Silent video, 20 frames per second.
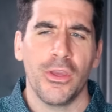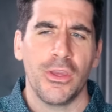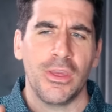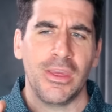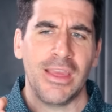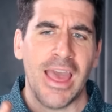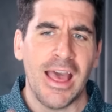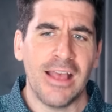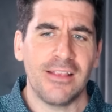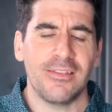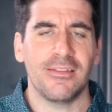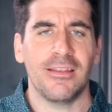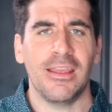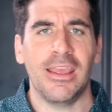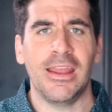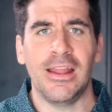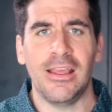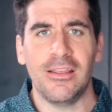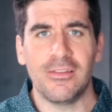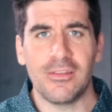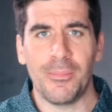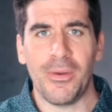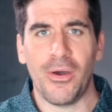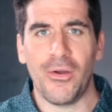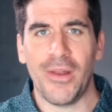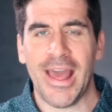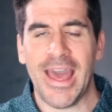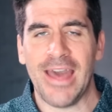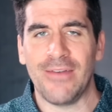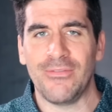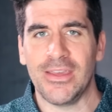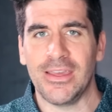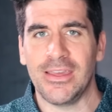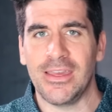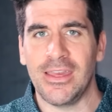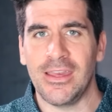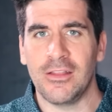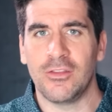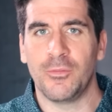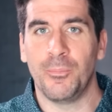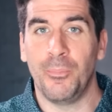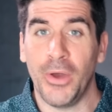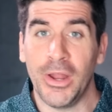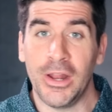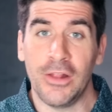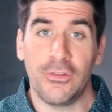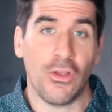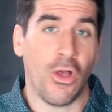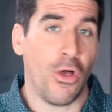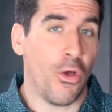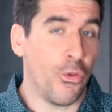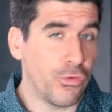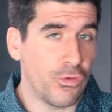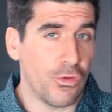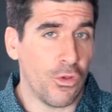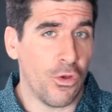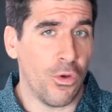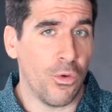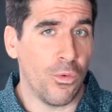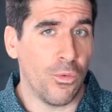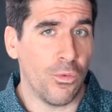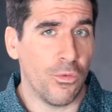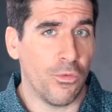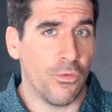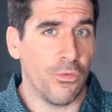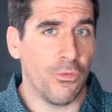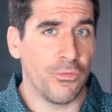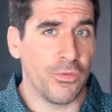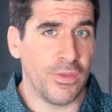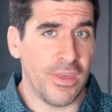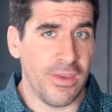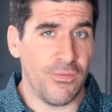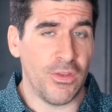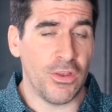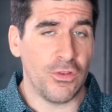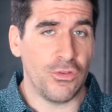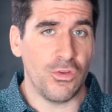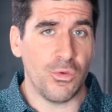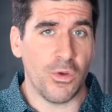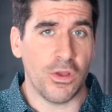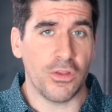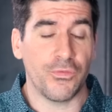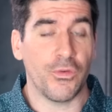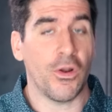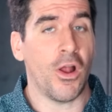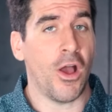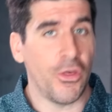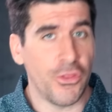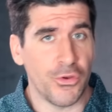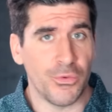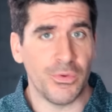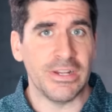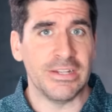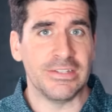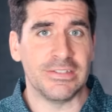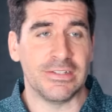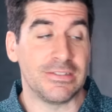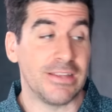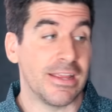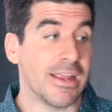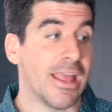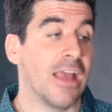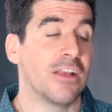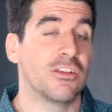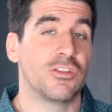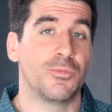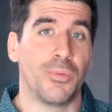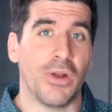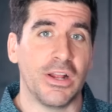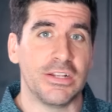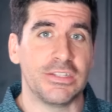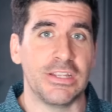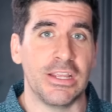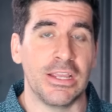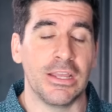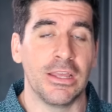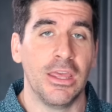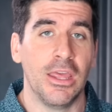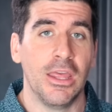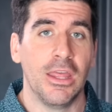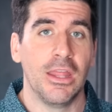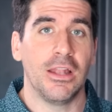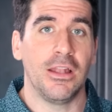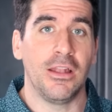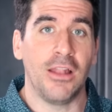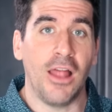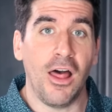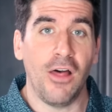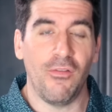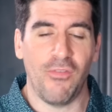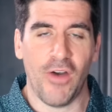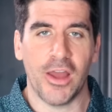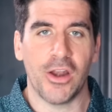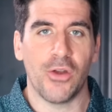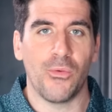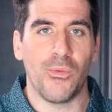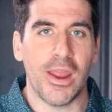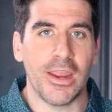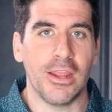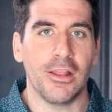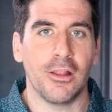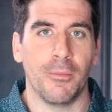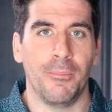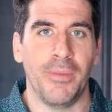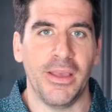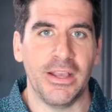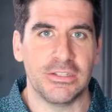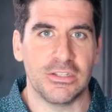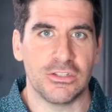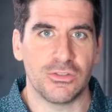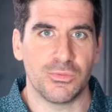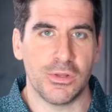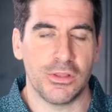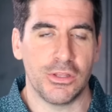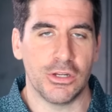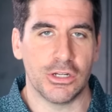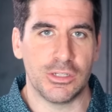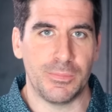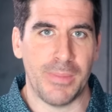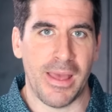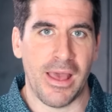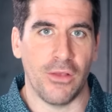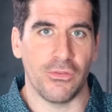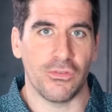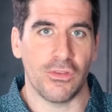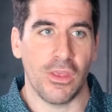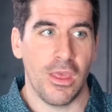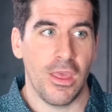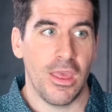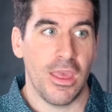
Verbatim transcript: yes, it is about having kids, but it's also given to us for other reasons, like expressing love on a regular basis with your spouse.